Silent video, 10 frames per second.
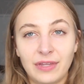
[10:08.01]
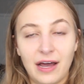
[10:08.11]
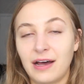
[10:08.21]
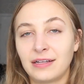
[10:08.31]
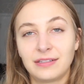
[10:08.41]

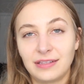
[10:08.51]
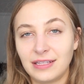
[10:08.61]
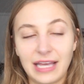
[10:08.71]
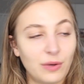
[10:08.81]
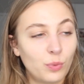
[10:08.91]
Nah,
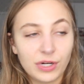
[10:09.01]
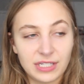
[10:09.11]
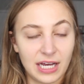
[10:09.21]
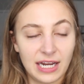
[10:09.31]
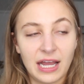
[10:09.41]
like, we're
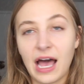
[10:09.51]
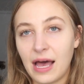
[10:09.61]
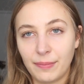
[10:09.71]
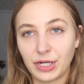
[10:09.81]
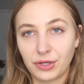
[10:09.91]
done.
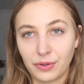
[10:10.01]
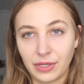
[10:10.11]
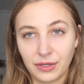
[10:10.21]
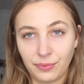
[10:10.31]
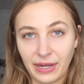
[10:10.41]
I'm gonna go
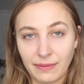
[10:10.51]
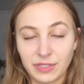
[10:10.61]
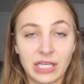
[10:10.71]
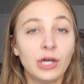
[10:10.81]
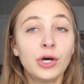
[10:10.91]
kill
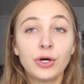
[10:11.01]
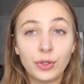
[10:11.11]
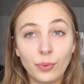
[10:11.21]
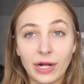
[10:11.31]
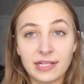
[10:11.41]
Ramsay.
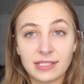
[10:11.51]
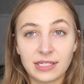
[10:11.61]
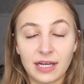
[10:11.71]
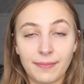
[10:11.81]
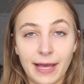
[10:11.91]
Who wants to
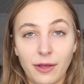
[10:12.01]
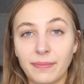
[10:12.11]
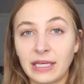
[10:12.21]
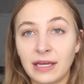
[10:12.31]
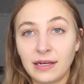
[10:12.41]
come help
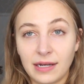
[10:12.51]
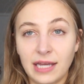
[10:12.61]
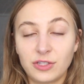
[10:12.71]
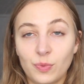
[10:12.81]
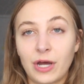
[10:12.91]
me?
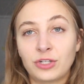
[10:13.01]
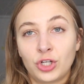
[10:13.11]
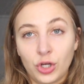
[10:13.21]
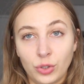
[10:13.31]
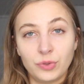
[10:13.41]
Night's Watch,
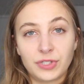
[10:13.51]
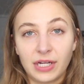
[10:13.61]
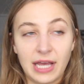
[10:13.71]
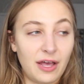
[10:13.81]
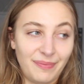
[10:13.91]
who's
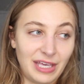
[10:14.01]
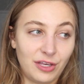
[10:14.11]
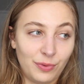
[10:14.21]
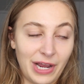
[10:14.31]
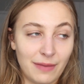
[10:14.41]
gonna help me
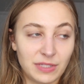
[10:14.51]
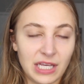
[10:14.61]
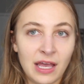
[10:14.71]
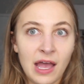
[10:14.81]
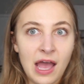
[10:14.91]
kill Ramsay?